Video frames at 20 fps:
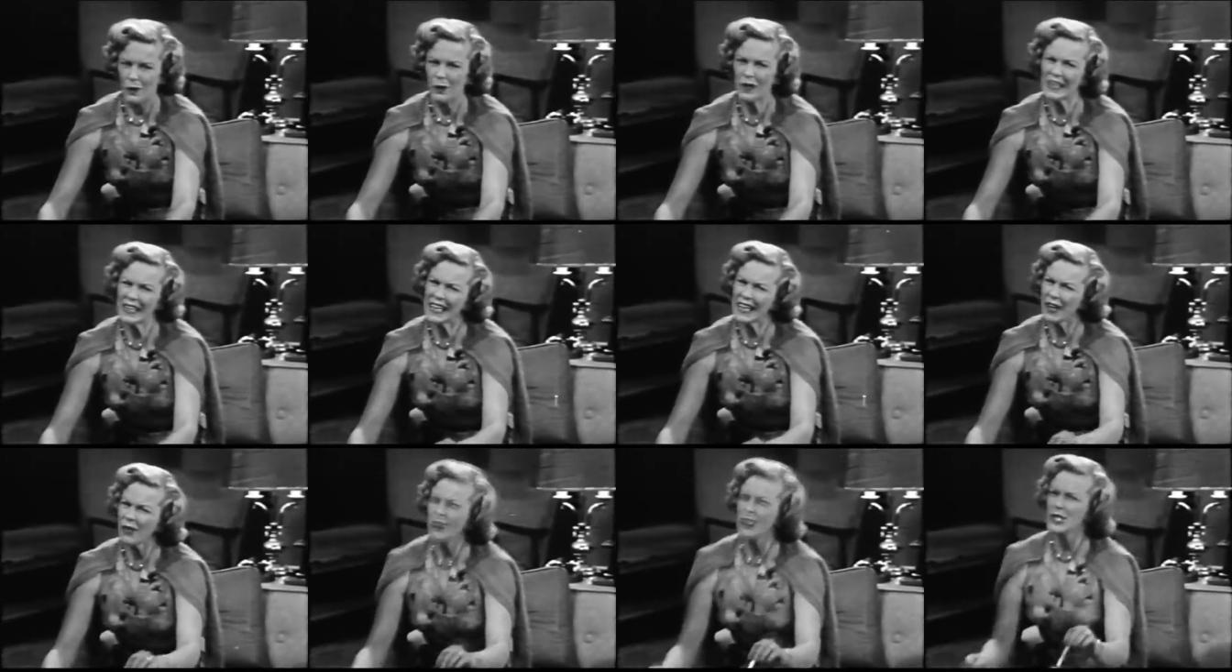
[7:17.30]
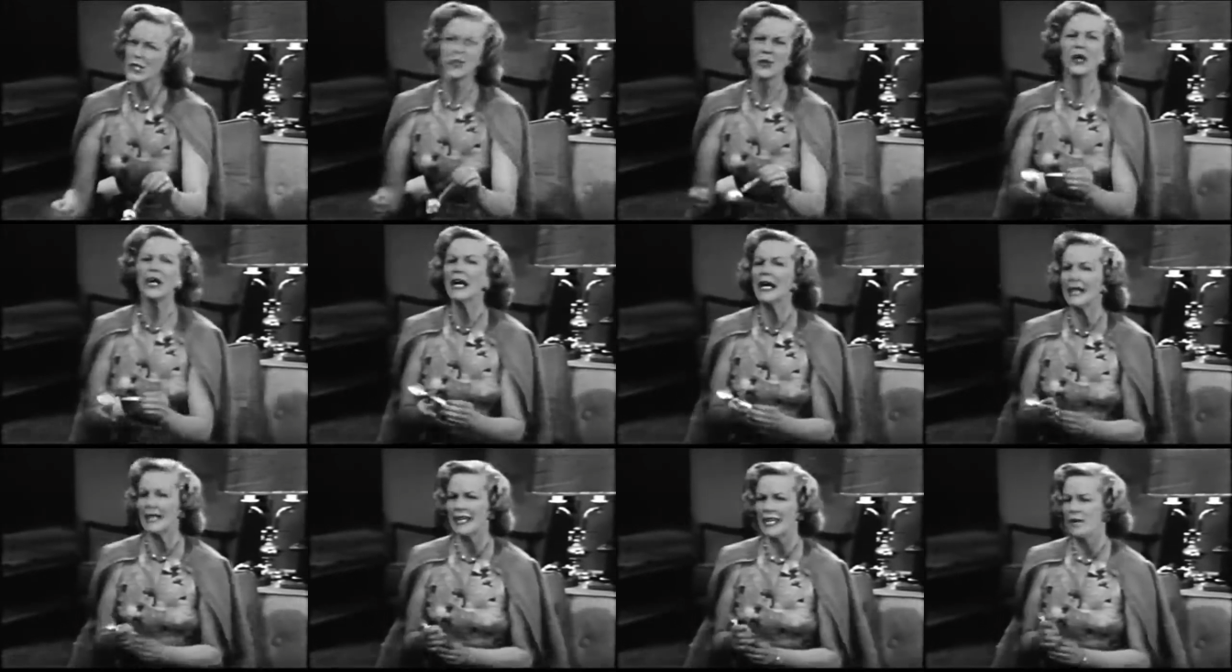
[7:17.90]
Well, I always
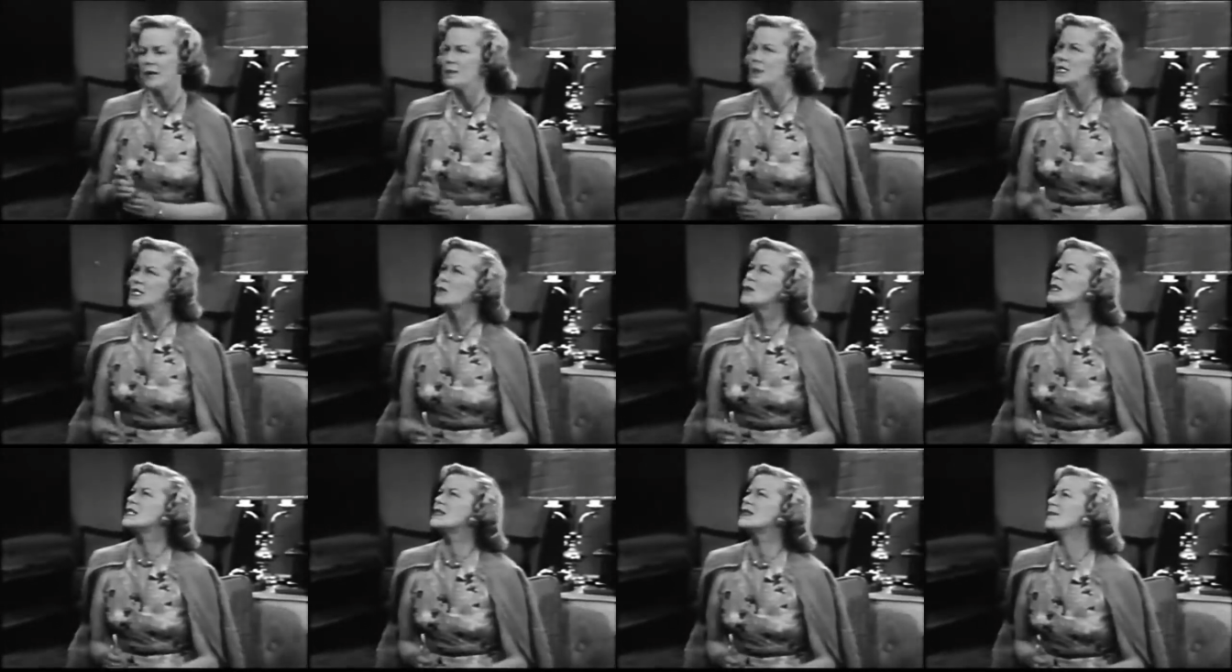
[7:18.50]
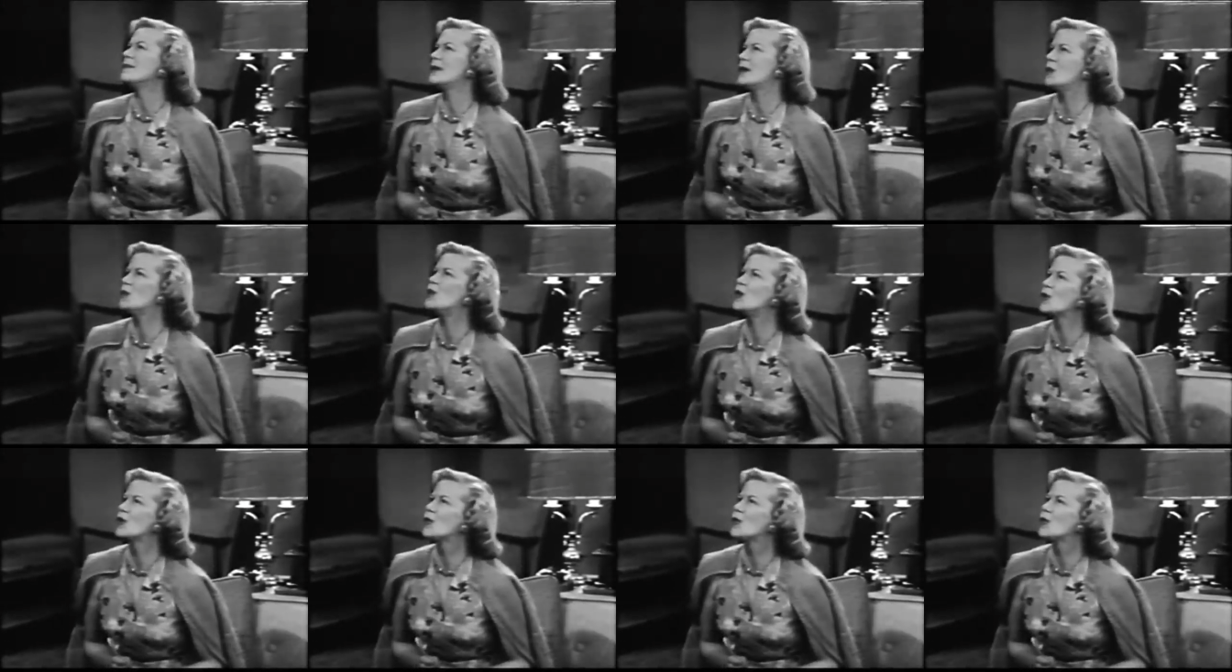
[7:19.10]
try to keep busy with something